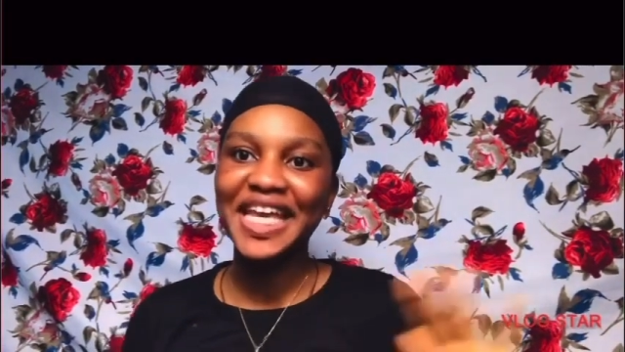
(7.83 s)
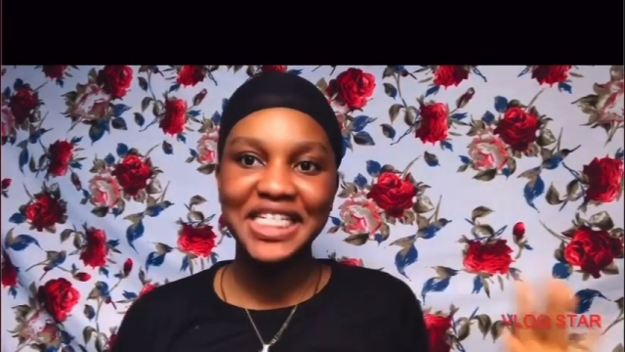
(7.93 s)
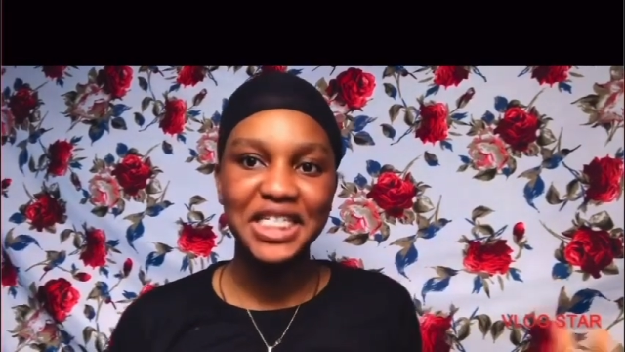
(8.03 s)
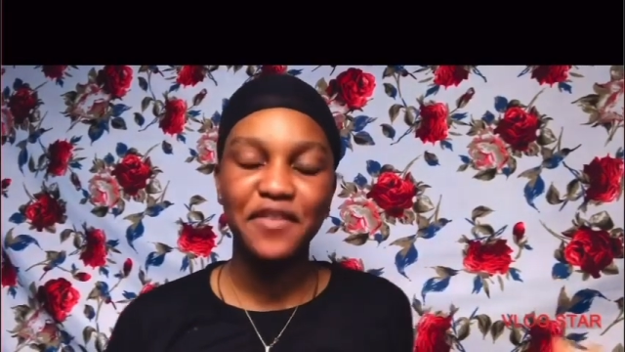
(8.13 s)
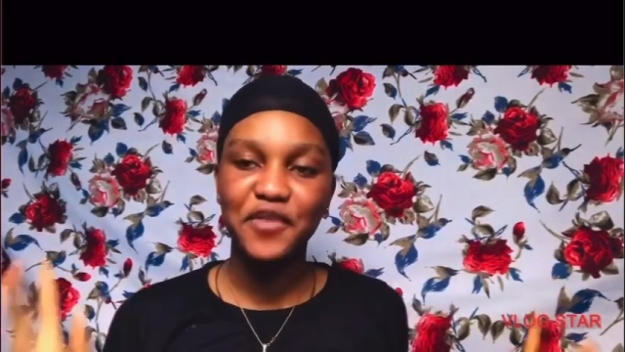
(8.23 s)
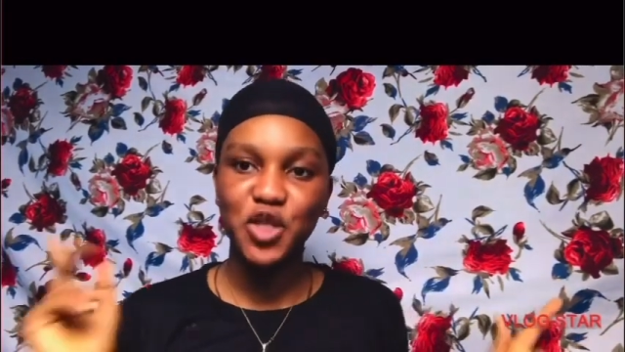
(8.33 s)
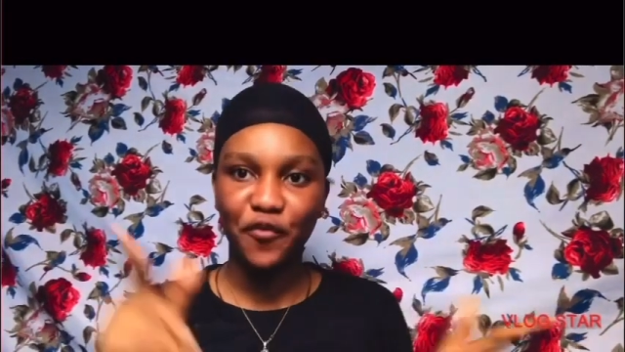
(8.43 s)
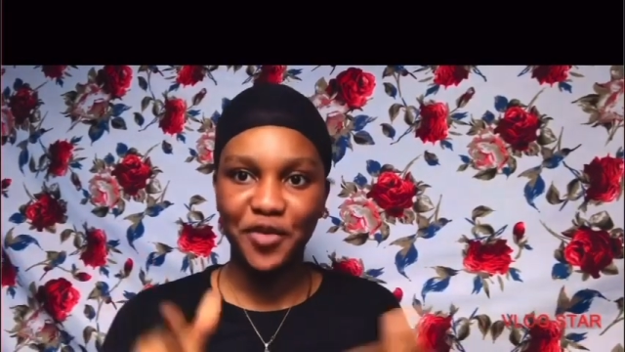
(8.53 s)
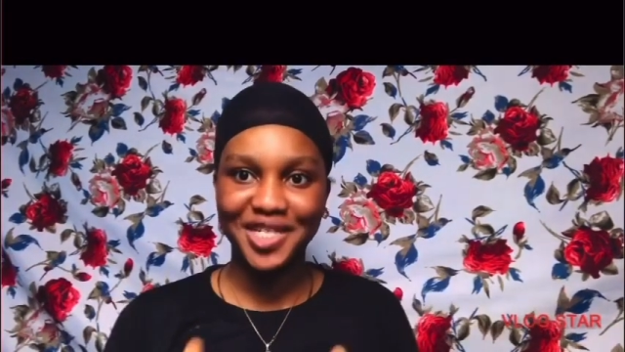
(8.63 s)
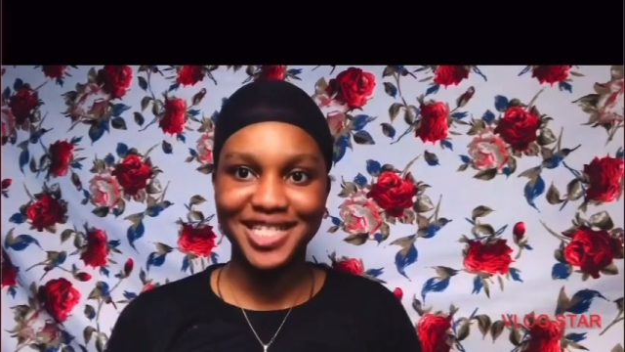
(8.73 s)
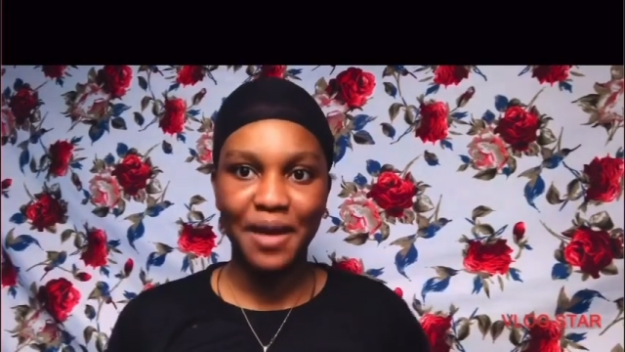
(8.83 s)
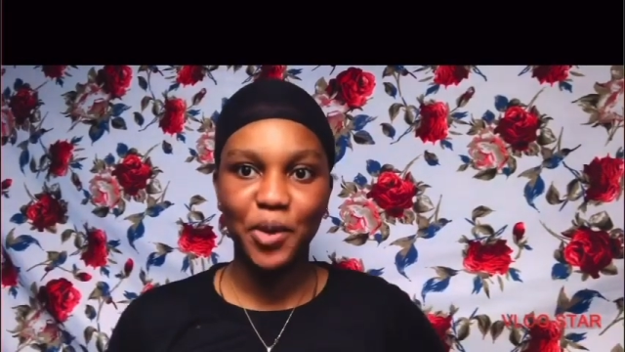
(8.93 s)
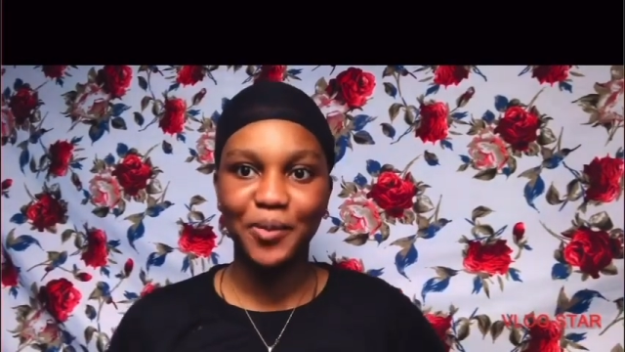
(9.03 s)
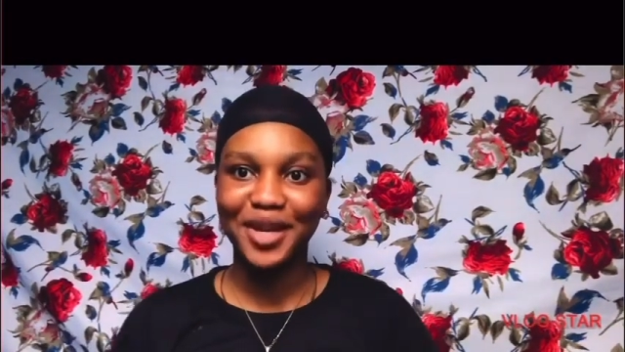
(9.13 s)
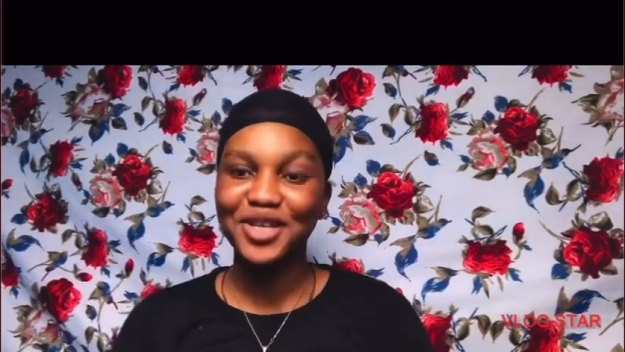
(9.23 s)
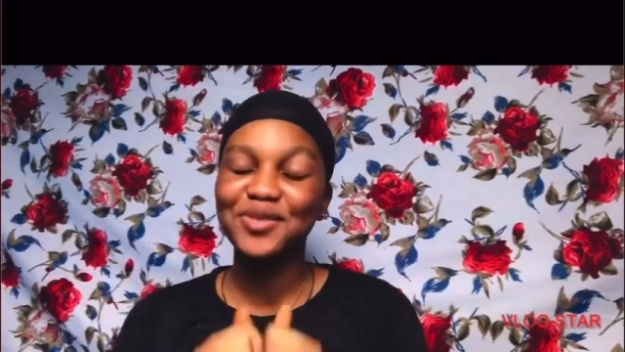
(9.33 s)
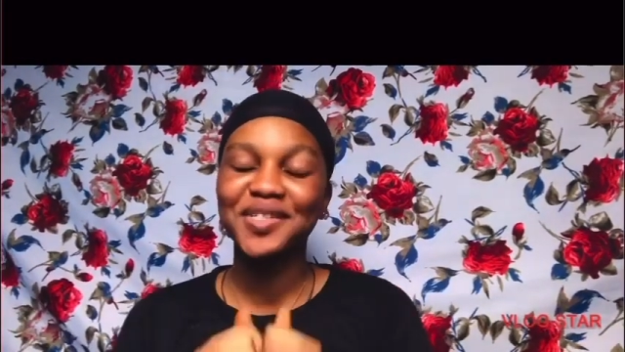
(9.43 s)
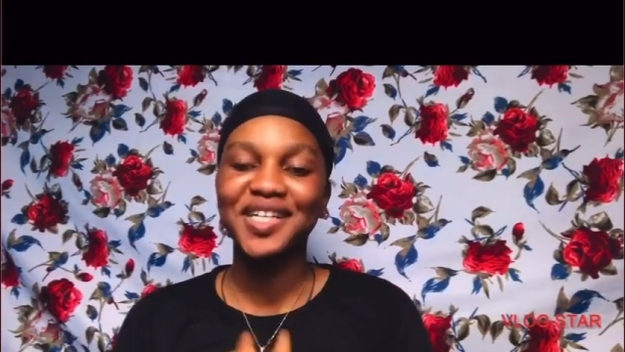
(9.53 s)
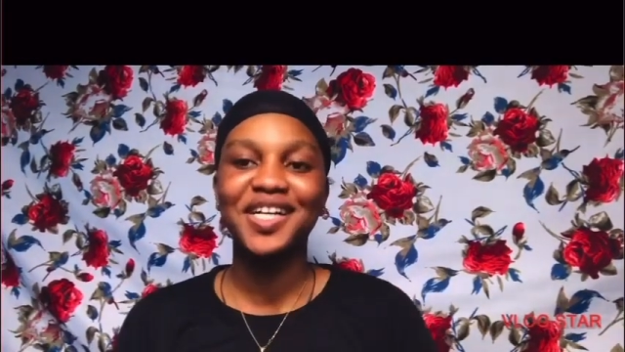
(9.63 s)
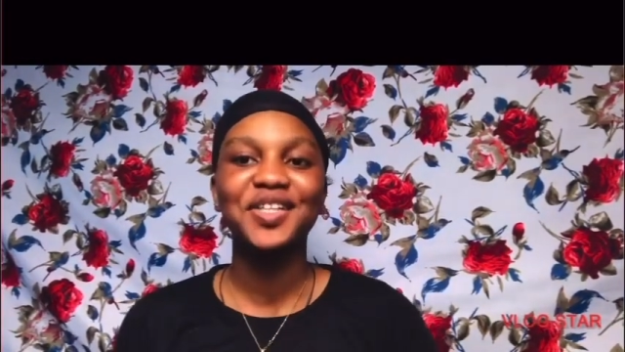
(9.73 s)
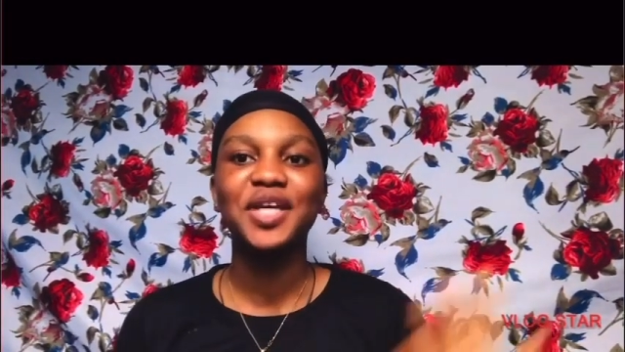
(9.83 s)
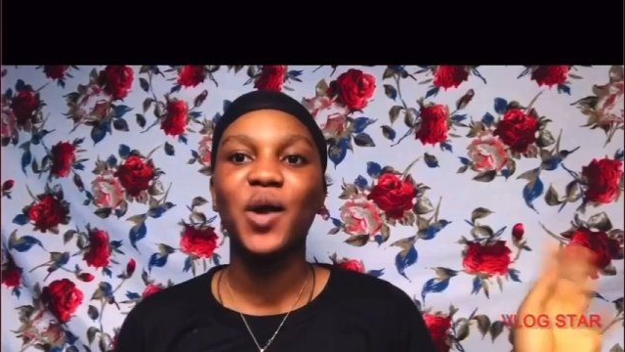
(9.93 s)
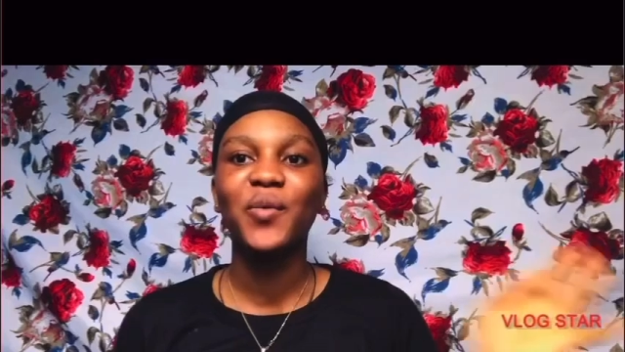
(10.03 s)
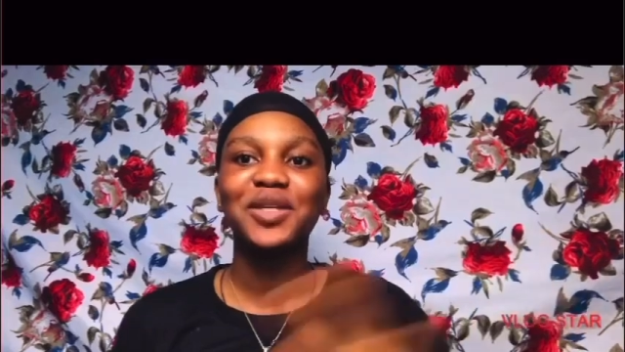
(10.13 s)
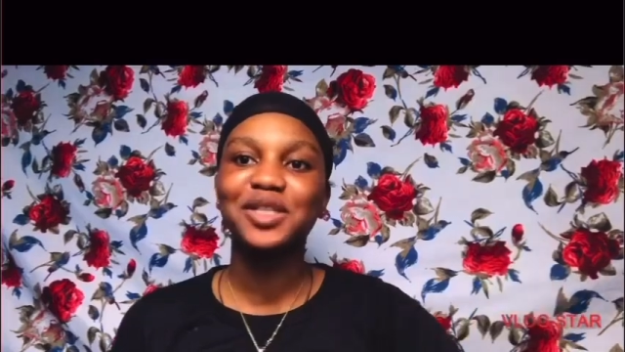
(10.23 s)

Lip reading: If this is your first time on my YouTube channel, you are welcome.